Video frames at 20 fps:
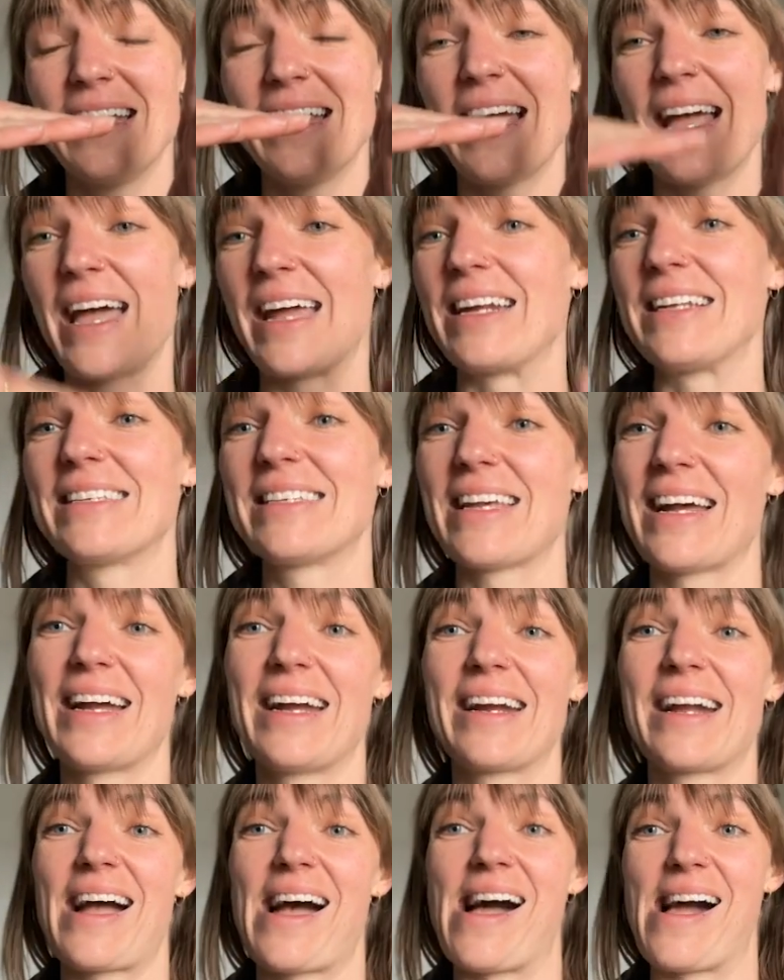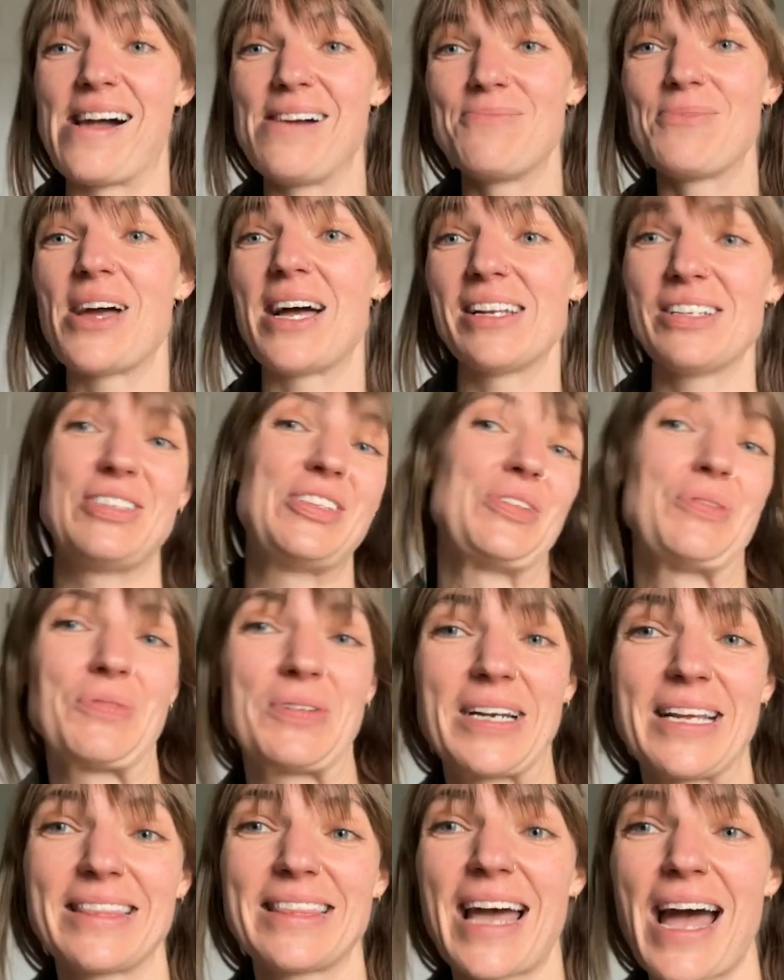And it's I'm not
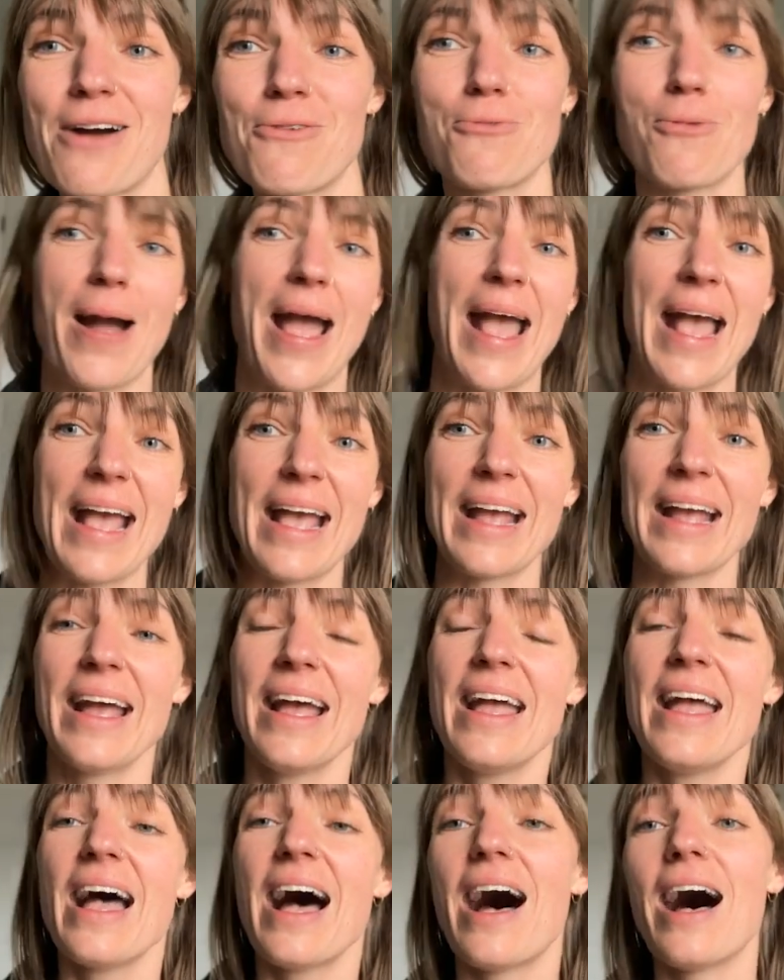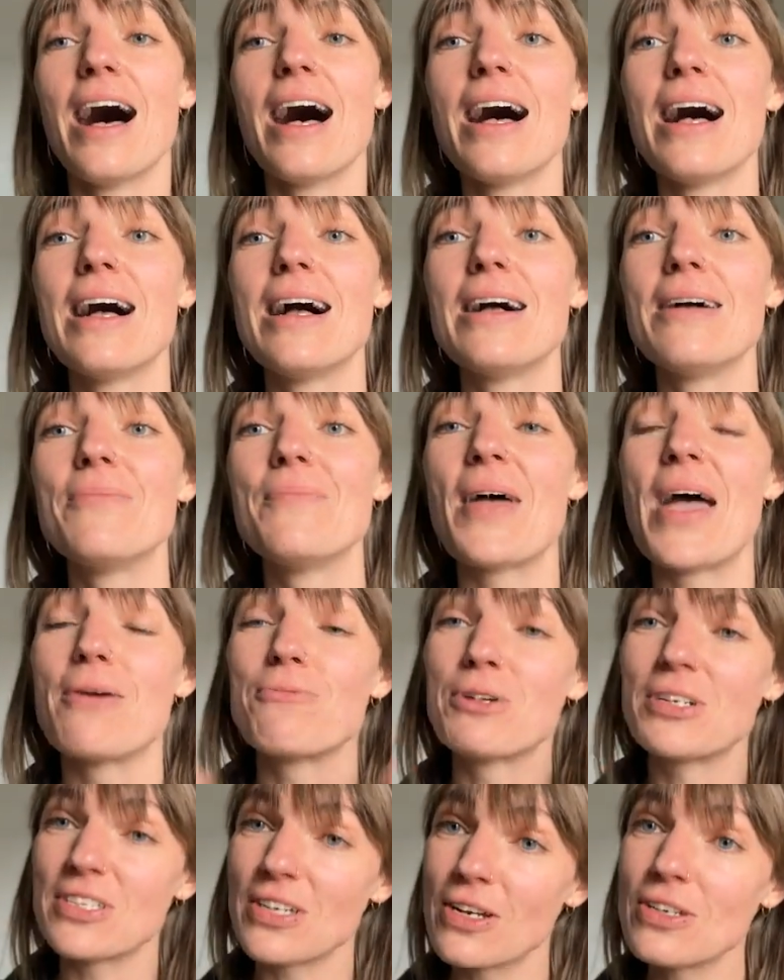doing it that way. And
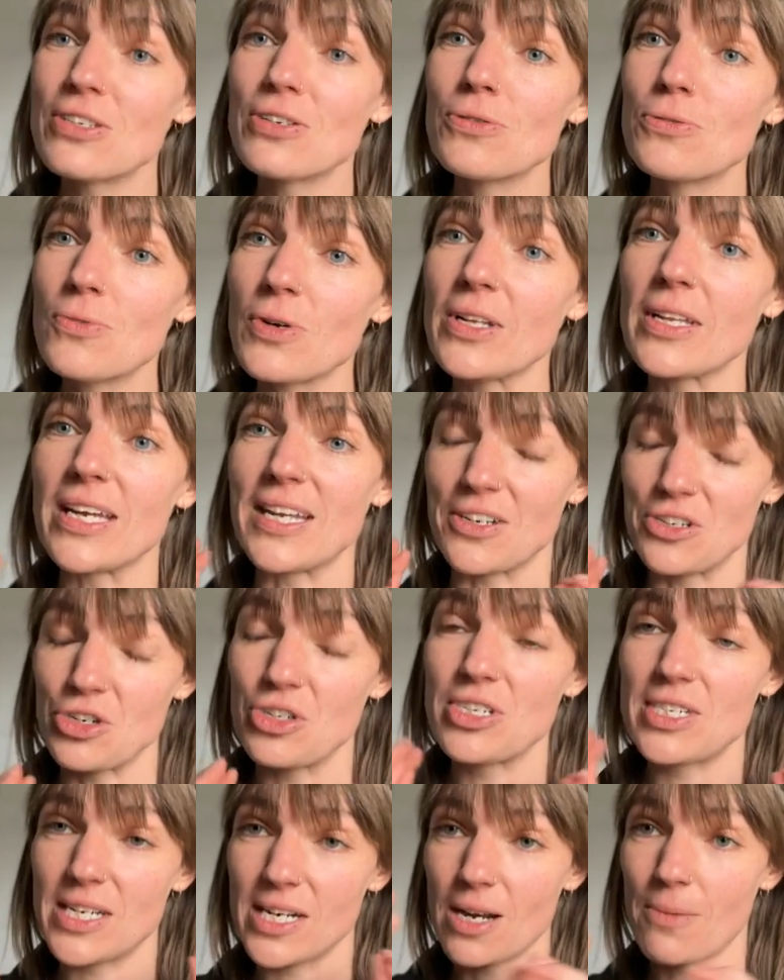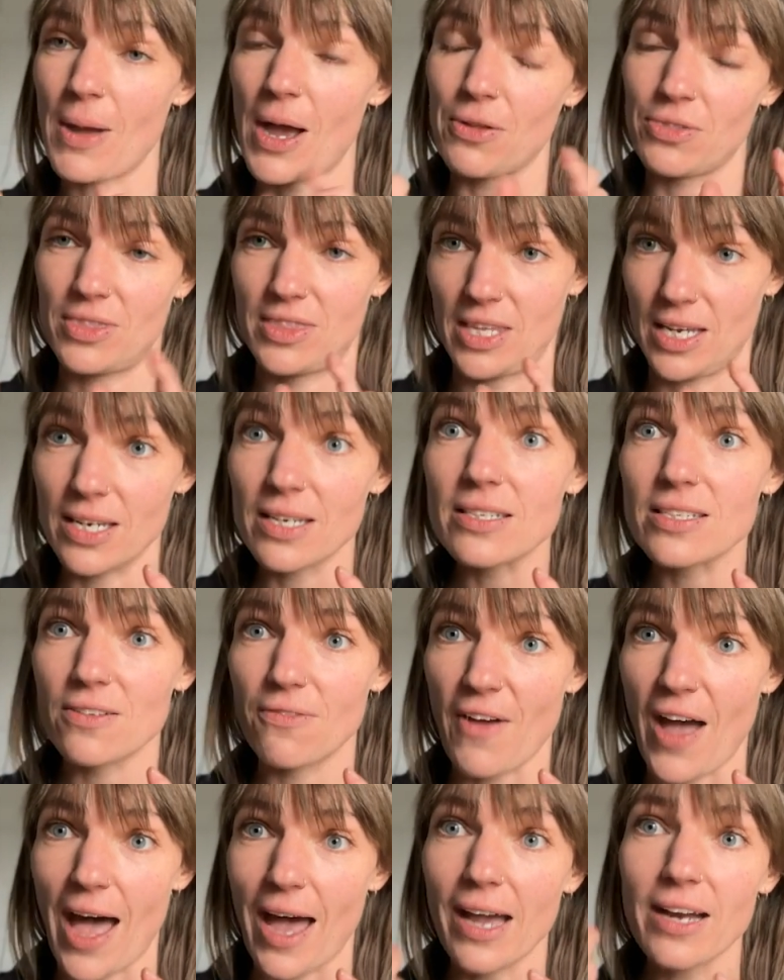what's also really interesting about this
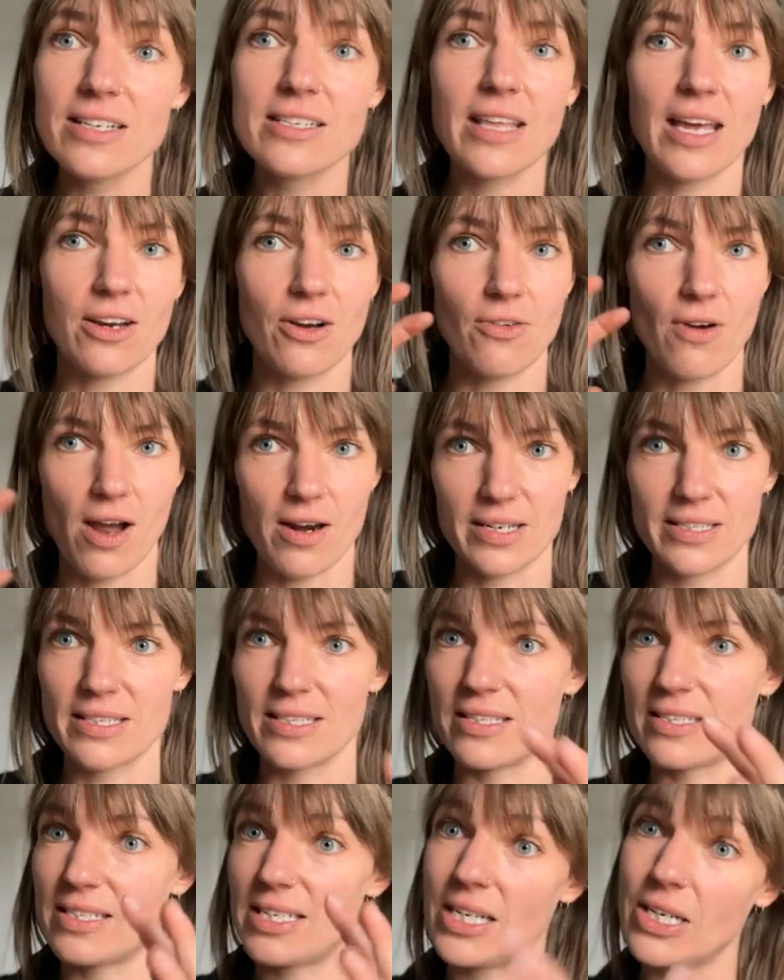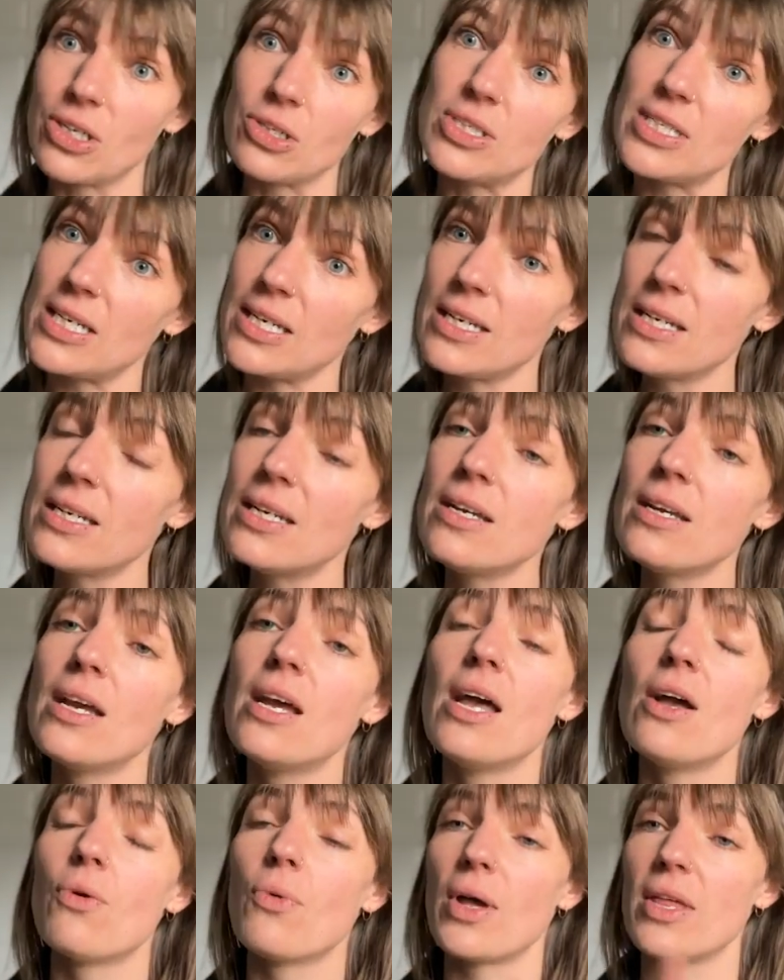fact that Uranus is tilted,
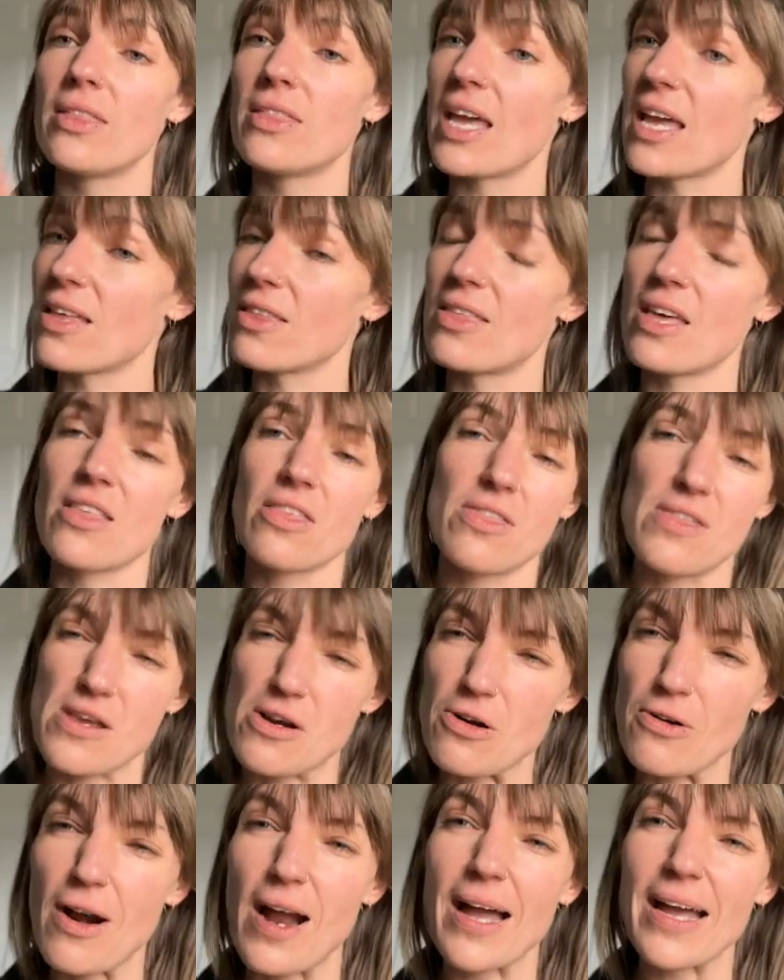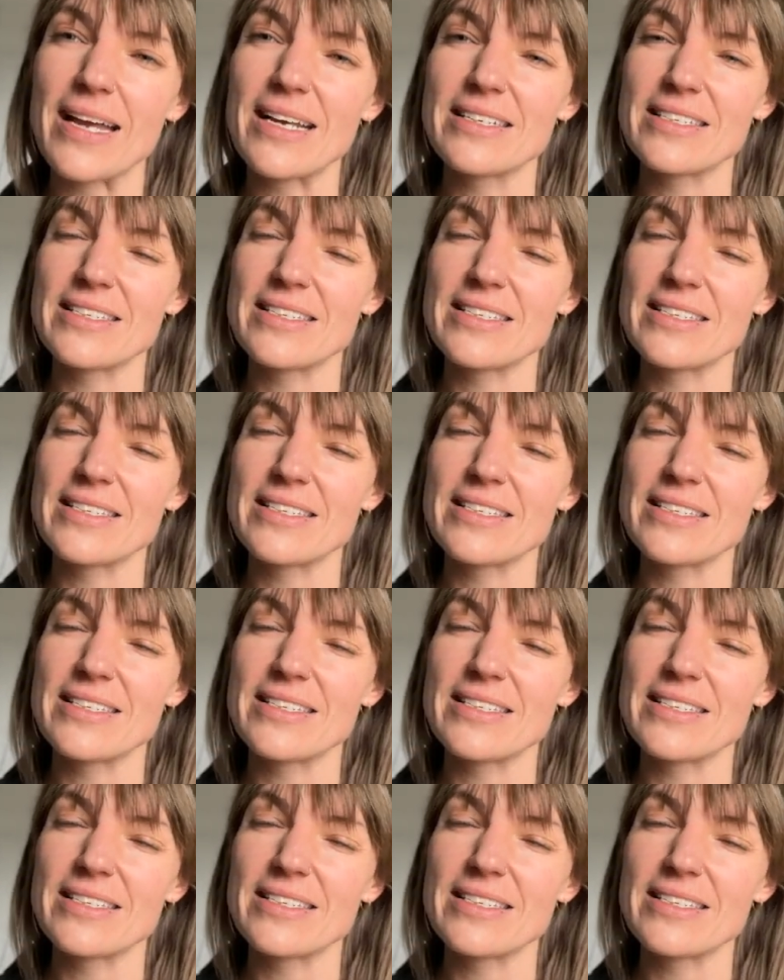they theorize